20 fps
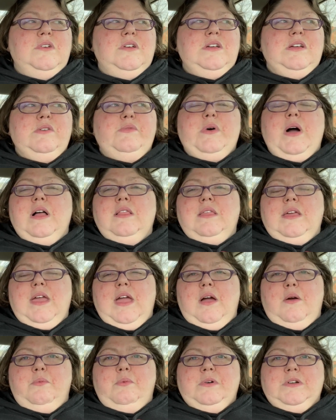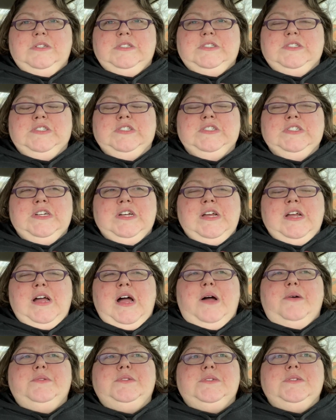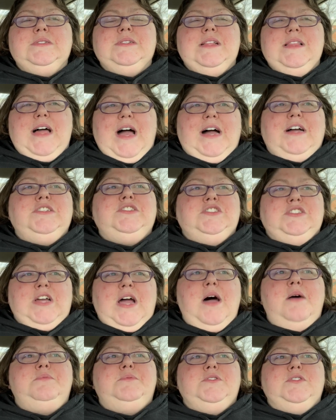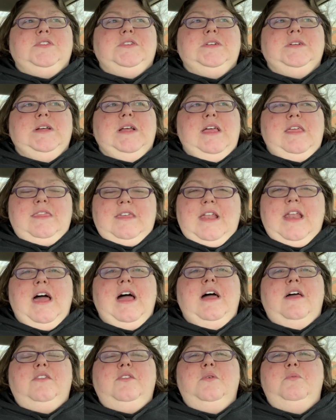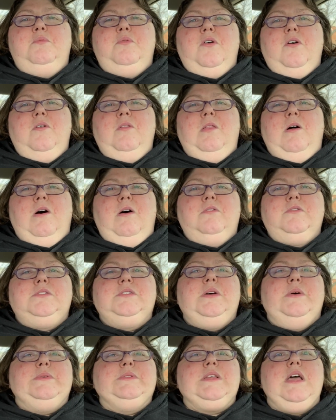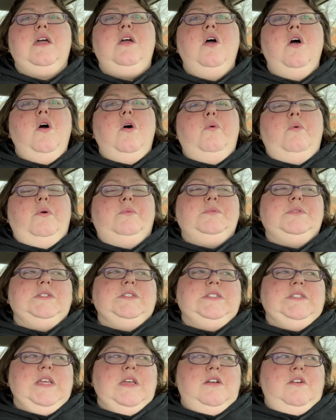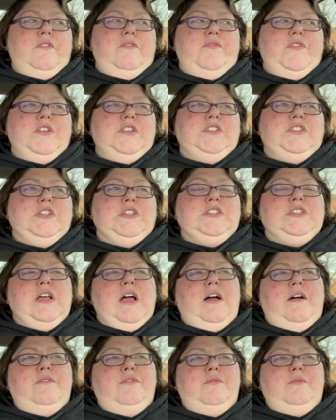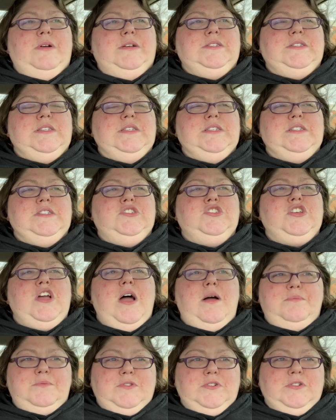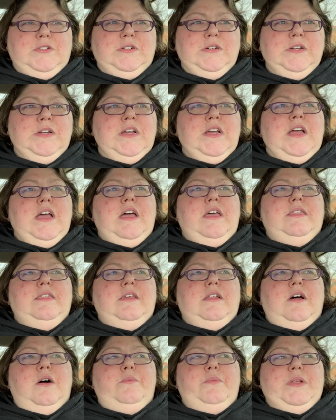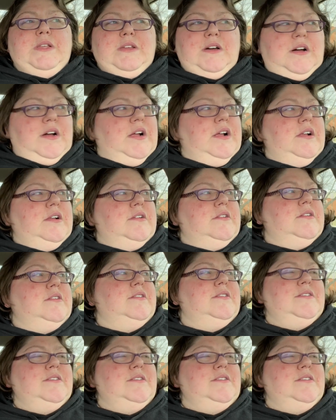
Well, I only had one. I was on the last chapter, and then I had the prologue. So I was like, well, I'm going to stay here and finish this. So I have the rest of this chapter, and then I'll be done.